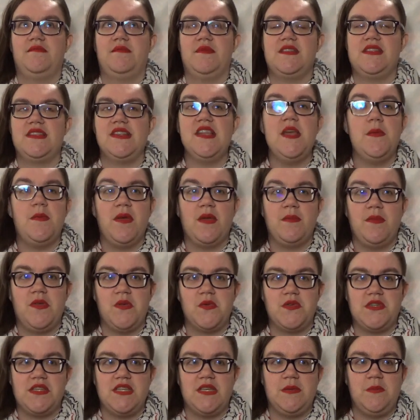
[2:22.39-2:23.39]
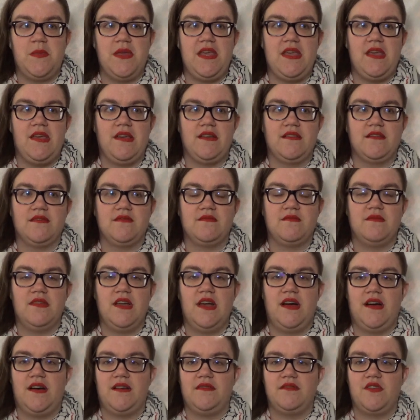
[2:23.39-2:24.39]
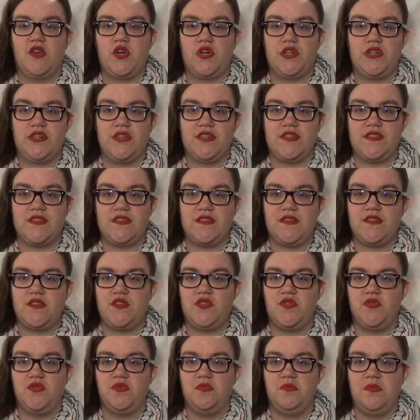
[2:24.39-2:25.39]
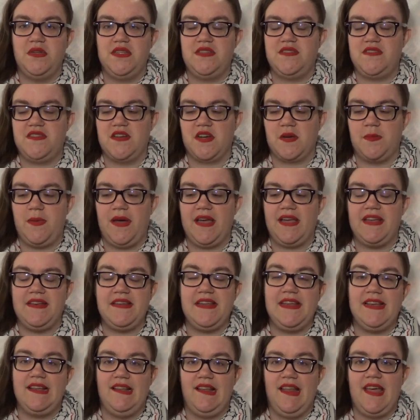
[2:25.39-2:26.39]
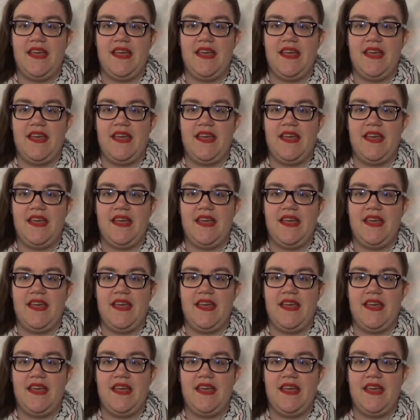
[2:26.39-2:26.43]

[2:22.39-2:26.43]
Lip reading: Sleeping Beauty being cursed to be stuck by a needle